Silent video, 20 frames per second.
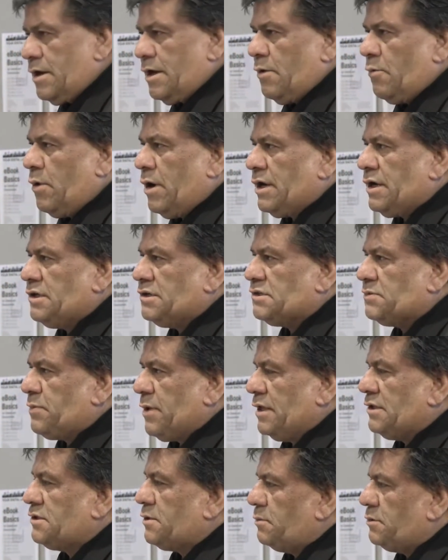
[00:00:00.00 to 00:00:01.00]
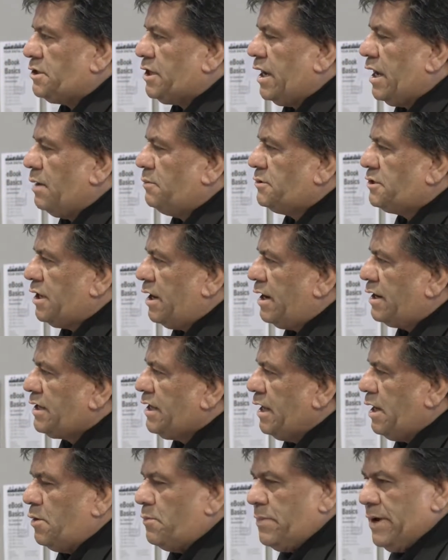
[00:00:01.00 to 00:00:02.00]
I want to spend some time
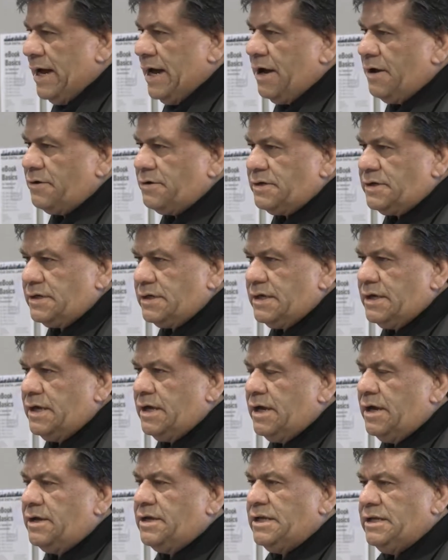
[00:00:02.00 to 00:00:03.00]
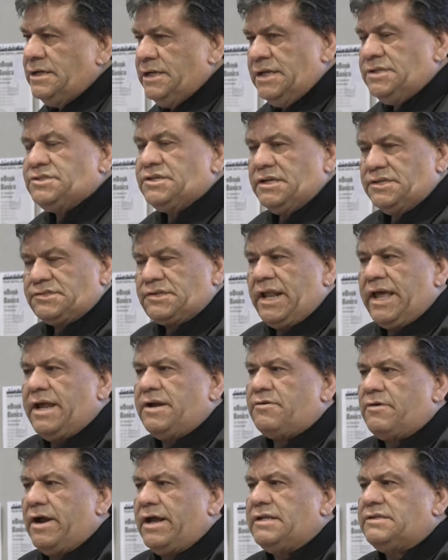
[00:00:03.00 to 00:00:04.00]
talking about Indigenous
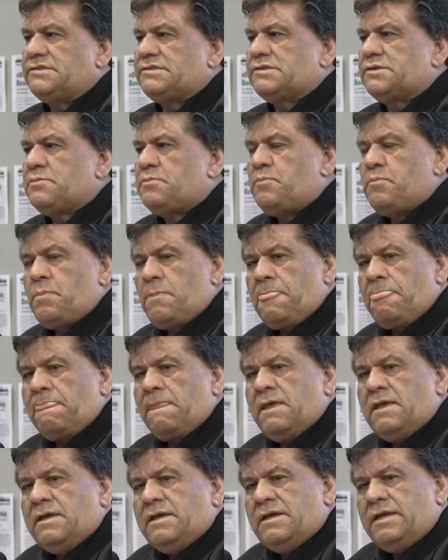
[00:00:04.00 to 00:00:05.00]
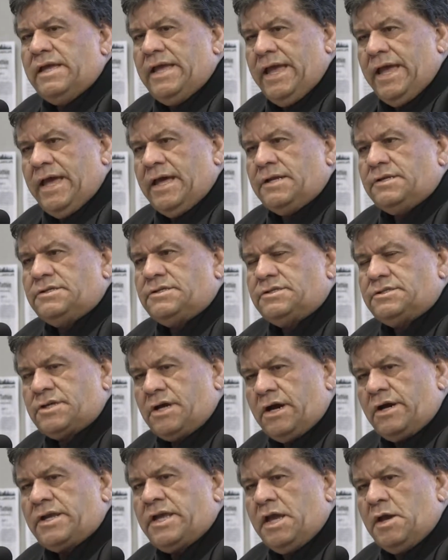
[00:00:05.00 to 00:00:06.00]
land rights, and
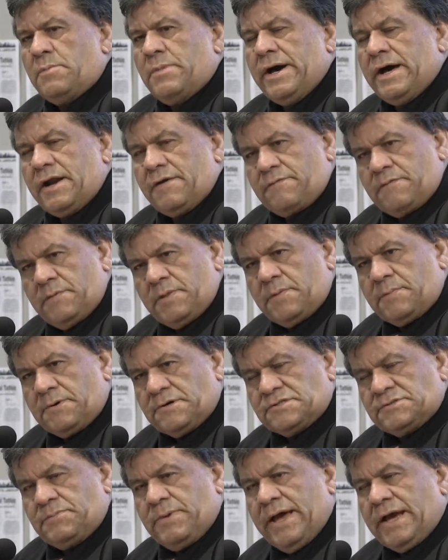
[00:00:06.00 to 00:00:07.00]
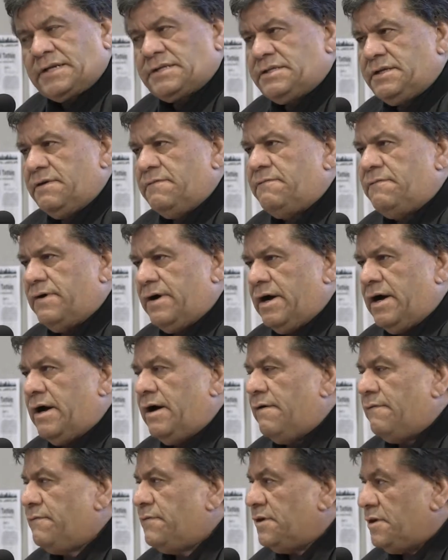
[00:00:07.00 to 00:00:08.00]
talking about it from the perspective
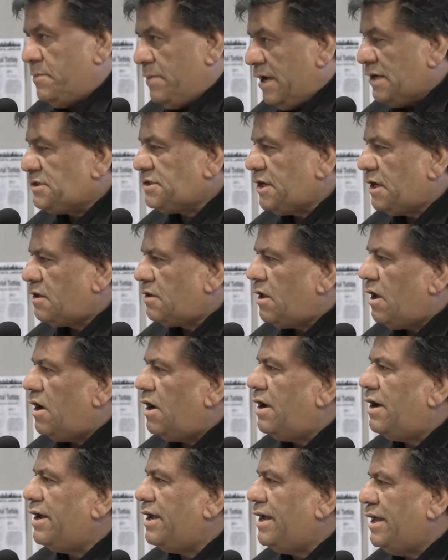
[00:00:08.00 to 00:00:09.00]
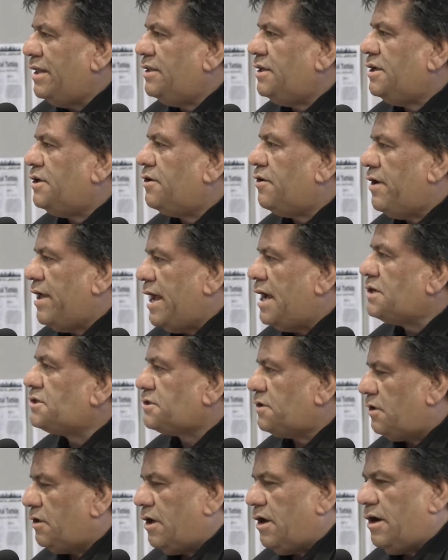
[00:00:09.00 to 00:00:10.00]
of the domestic law and the
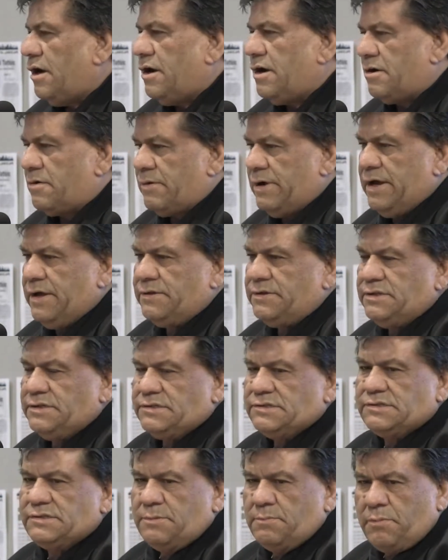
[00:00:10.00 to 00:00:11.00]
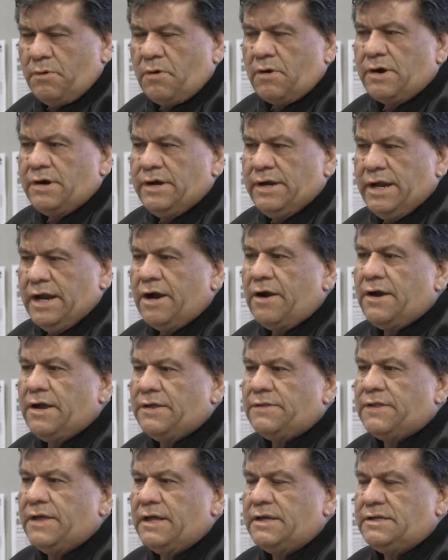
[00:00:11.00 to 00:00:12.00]
international law around this important
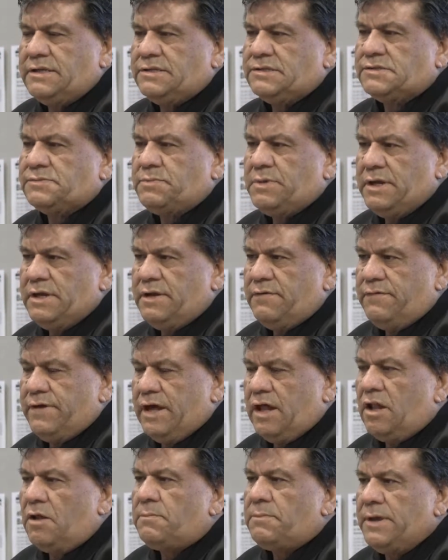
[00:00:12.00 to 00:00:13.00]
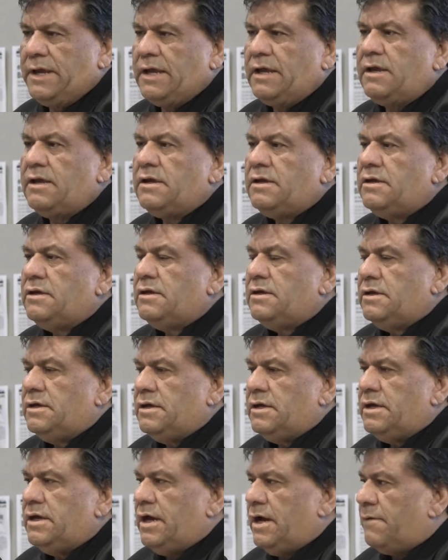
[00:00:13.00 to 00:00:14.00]
area that has been developing
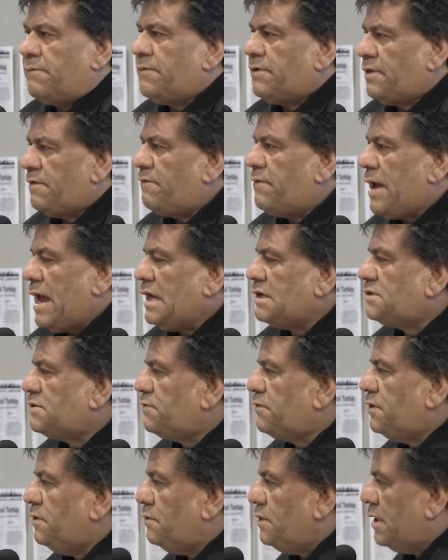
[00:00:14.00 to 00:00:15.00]
for the past few